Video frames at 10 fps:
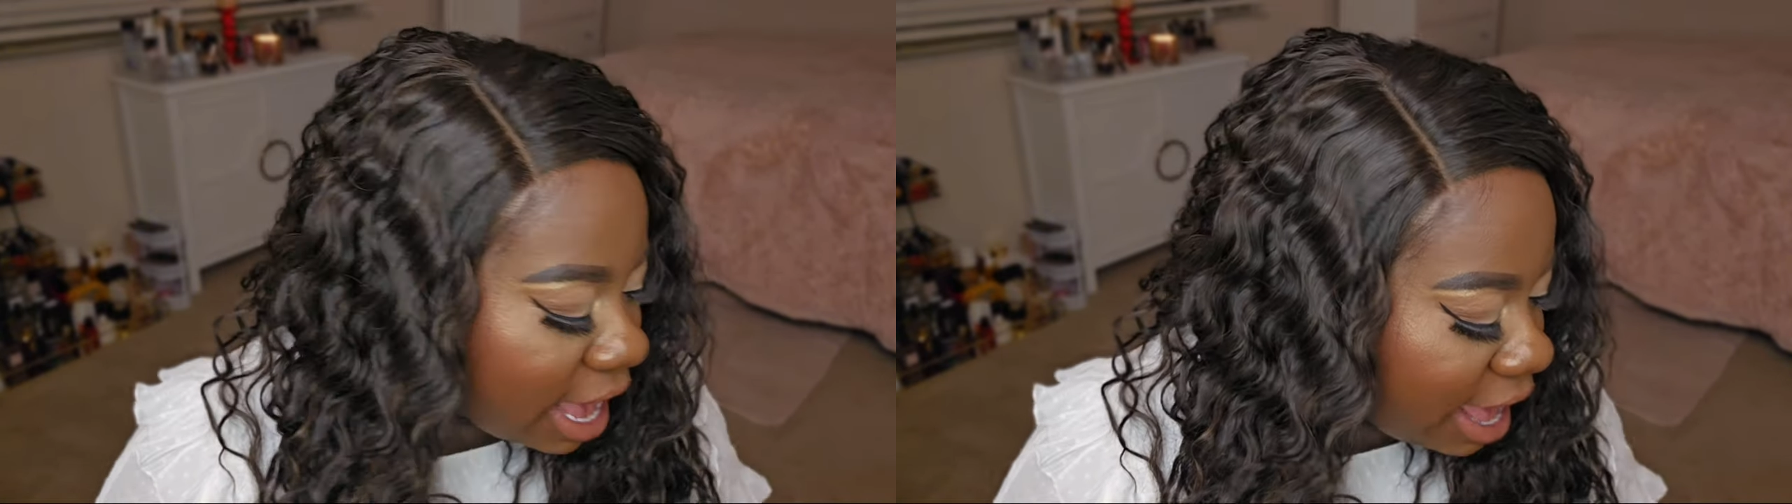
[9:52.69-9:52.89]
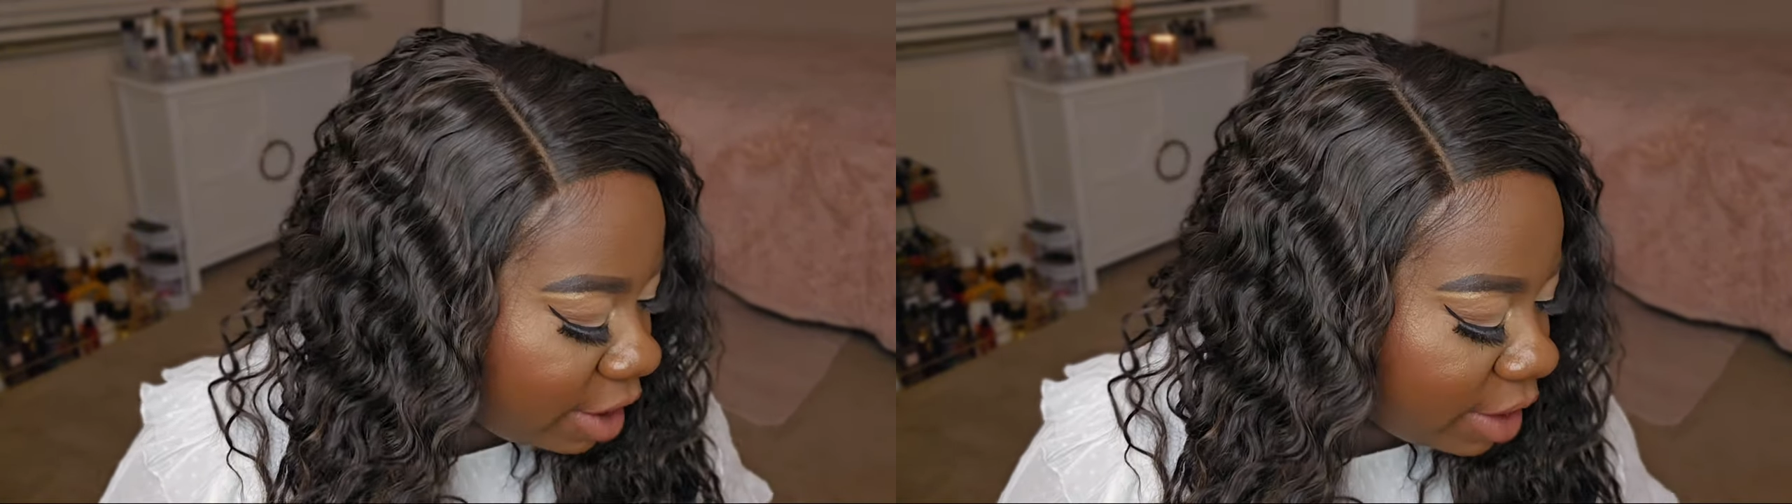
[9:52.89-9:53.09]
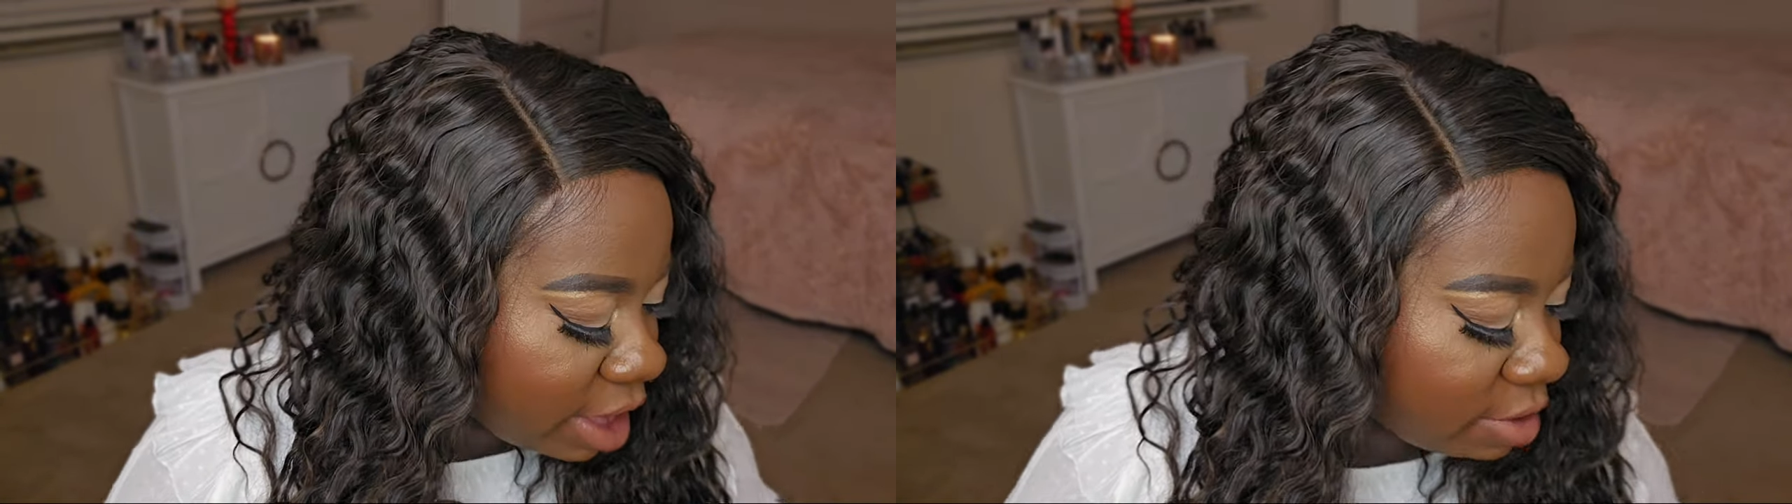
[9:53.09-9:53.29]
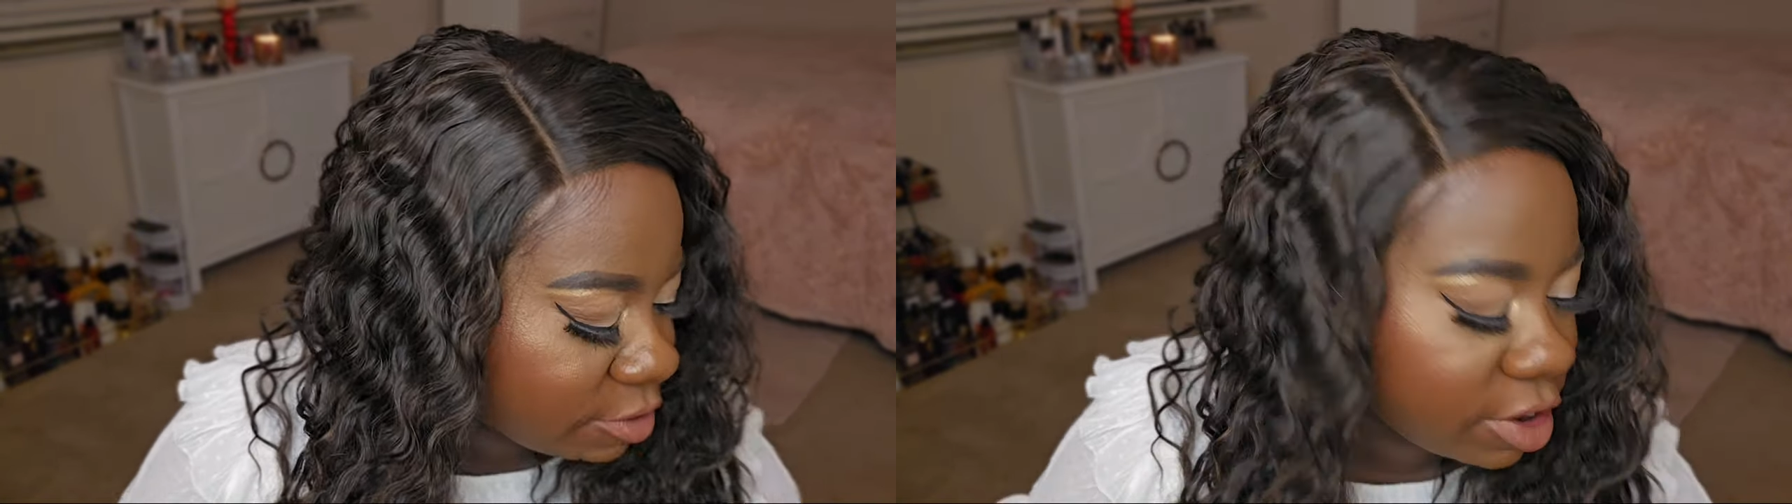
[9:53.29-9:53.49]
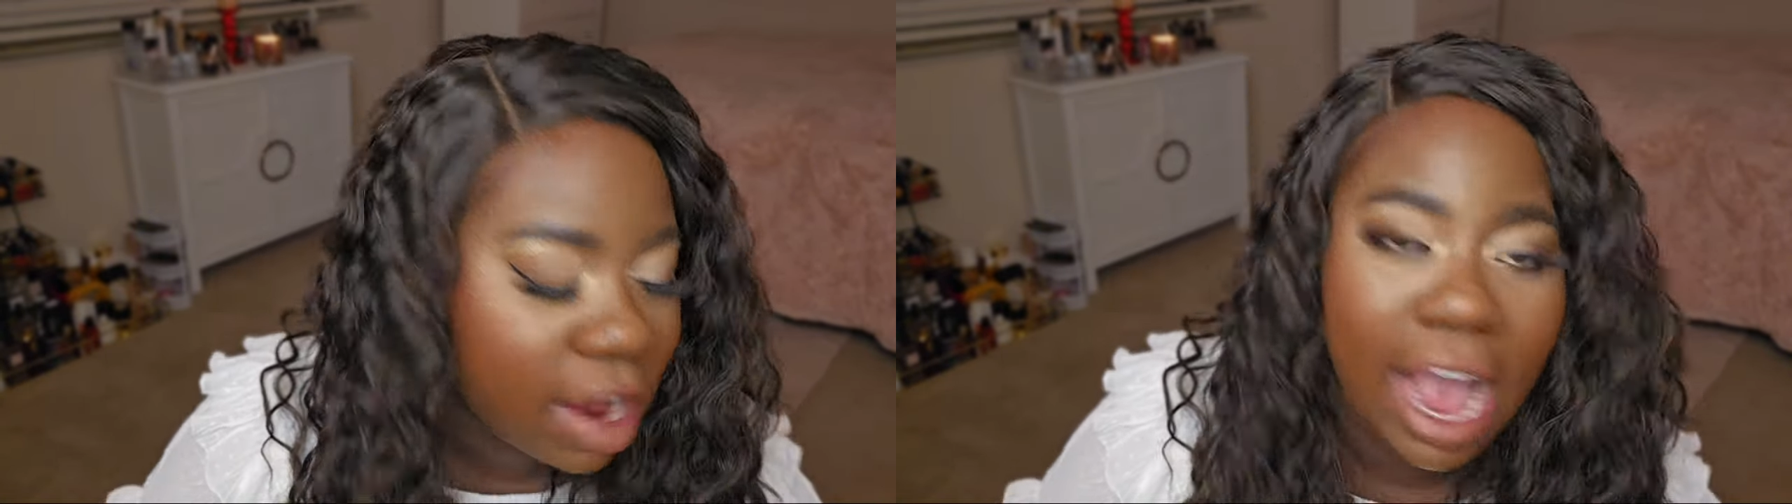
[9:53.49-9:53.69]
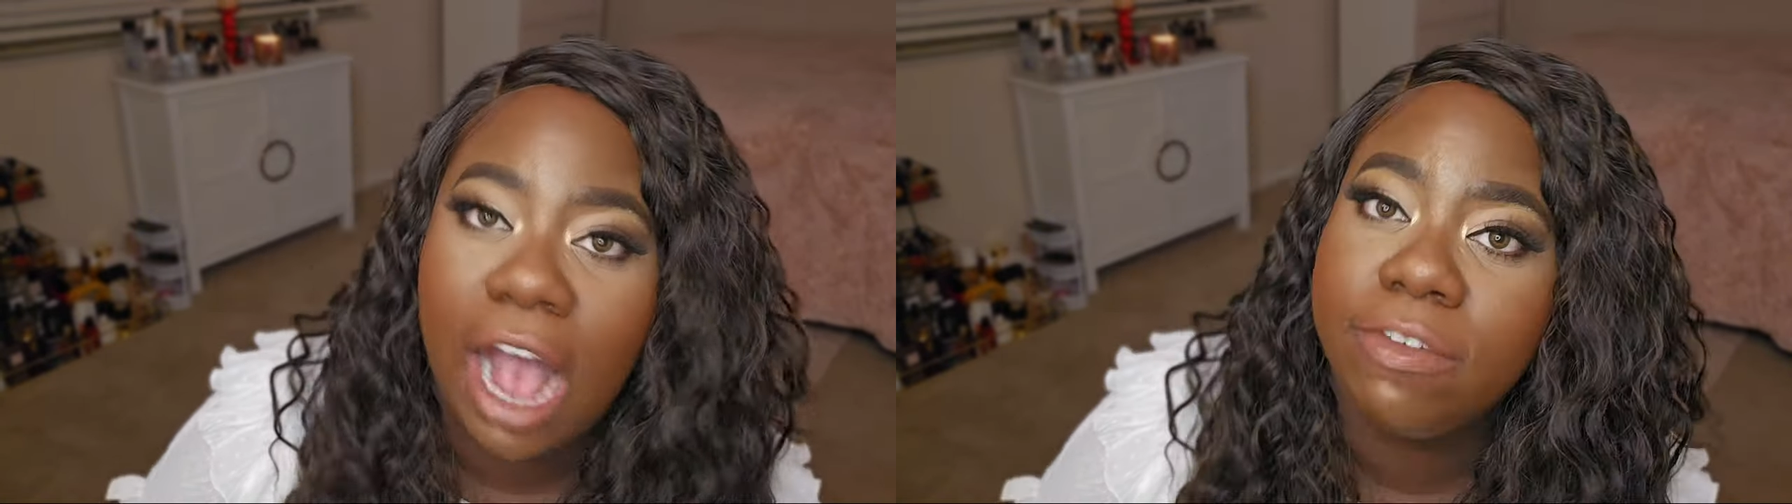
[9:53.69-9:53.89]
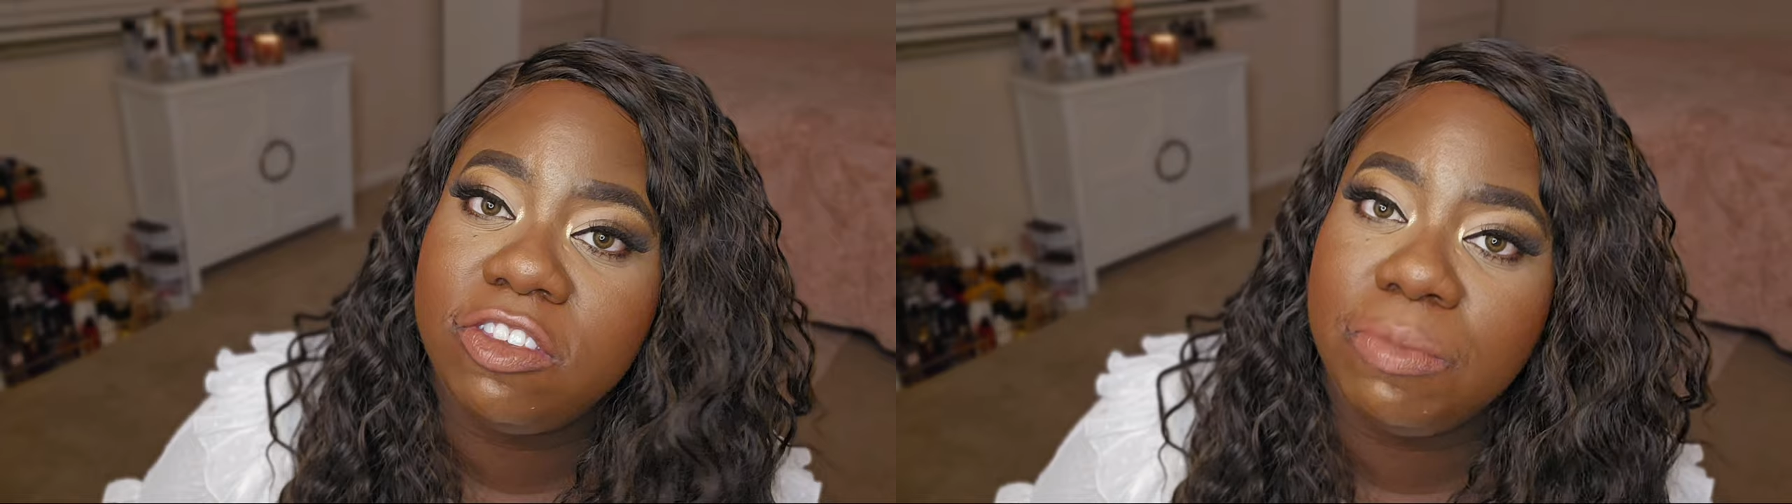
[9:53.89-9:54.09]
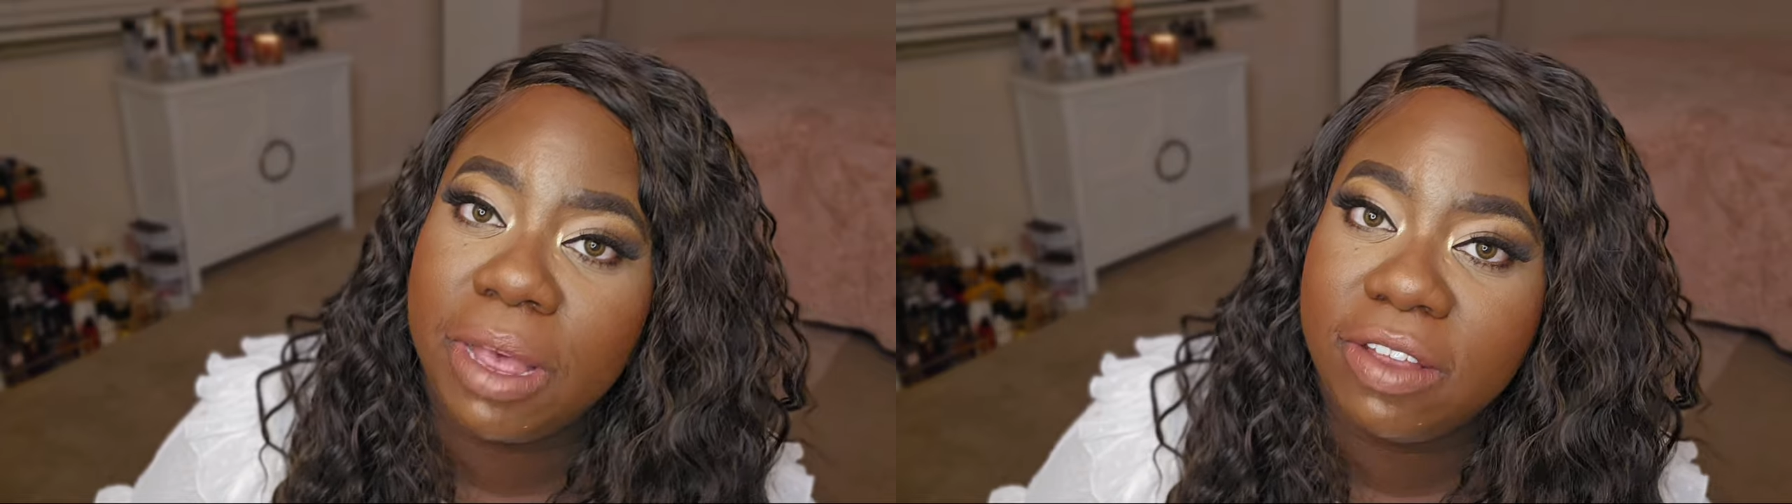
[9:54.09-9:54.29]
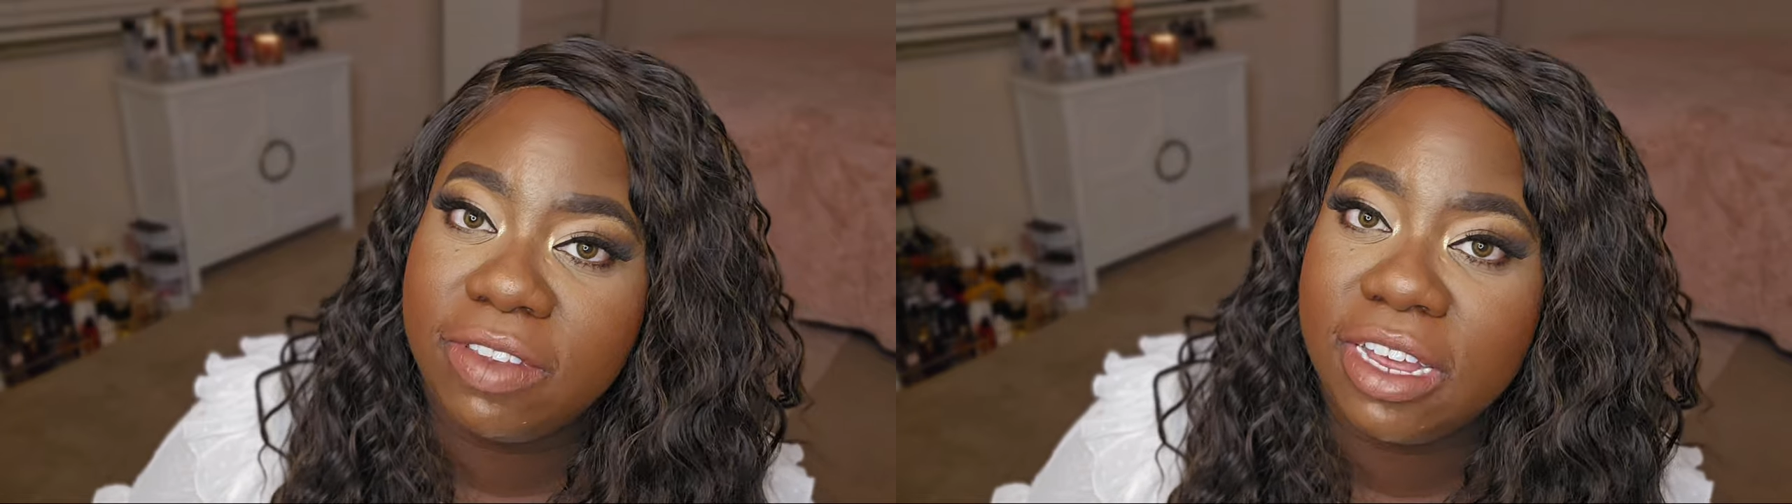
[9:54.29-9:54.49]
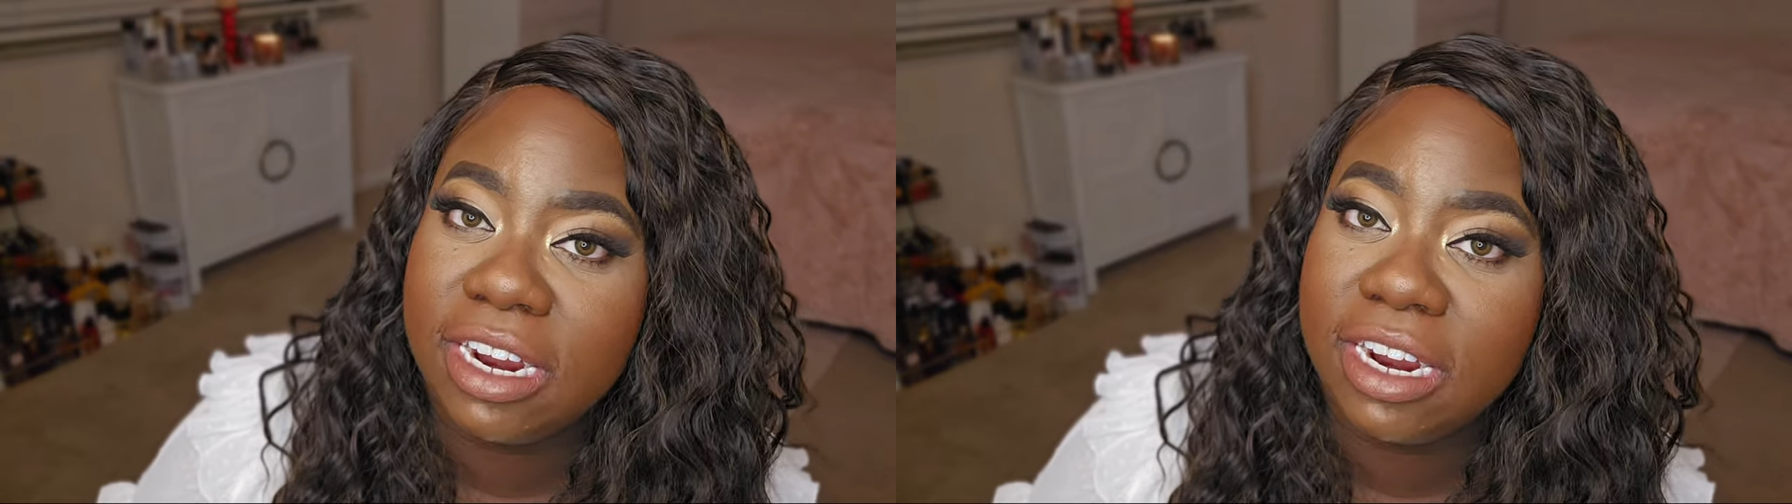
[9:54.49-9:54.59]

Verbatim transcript: However, I have smelled it